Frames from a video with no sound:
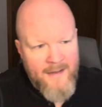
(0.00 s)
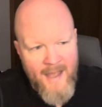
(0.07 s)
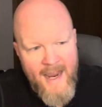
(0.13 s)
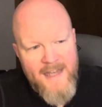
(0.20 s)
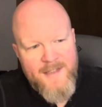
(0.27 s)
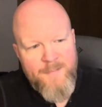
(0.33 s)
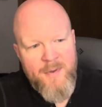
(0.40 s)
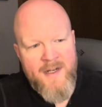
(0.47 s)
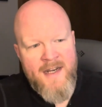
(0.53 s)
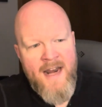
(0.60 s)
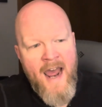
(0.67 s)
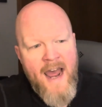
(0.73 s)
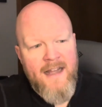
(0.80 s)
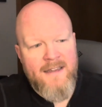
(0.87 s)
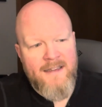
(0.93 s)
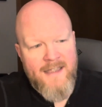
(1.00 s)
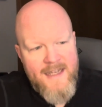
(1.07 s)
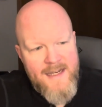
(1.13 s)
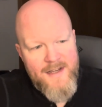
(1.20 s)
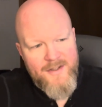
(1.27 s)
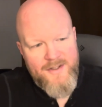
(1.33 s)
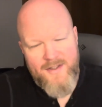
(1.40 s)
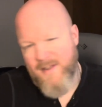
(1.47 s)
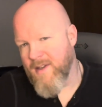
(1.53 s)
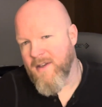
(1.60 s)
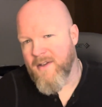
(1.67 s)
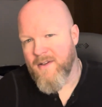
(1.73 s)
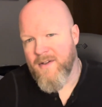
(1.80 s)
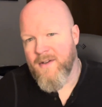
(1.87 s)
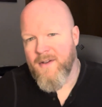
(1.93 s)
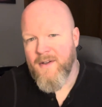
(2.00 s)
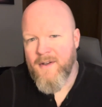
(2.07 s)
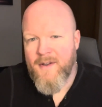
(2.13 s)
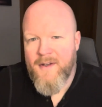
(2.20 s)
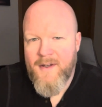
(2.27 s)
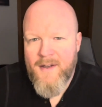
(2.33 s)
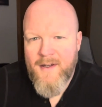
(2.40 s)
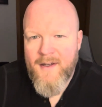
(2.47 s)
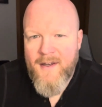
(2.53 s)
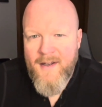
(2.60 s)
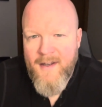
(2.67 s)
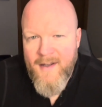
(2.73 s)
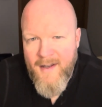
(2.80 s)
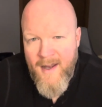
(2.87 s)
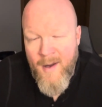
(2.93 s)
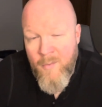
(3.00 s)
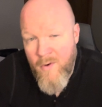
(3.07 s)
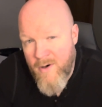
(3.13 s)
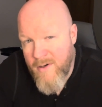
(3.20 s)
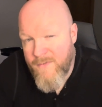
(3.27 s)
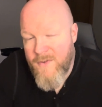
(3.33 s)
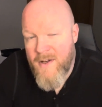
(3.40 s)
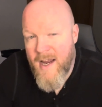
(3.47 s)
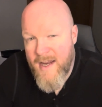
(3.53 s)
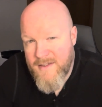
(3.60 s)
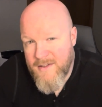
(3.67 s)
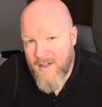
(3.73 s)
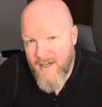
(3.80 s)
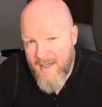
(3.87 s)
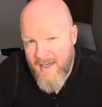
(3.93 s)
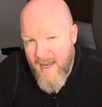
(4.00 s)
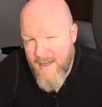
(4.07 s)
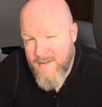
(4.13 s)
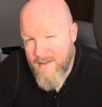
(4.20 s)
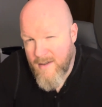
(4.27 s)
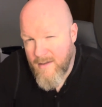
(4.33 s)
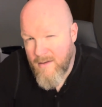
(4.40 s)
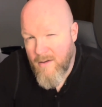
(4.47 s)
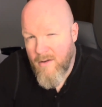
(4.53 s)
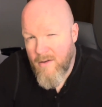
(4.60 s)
last but not least, I'm wondering if you guys are going to guess it.